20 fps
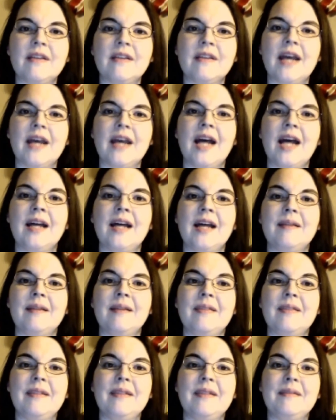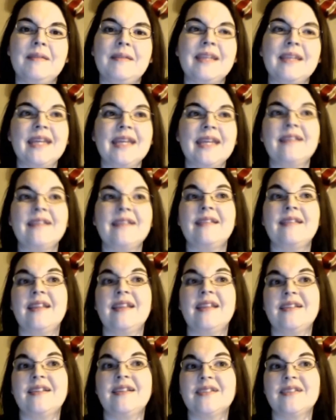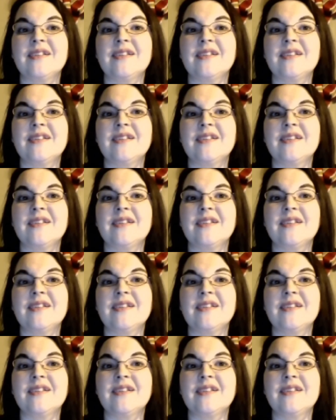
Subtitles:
the kids that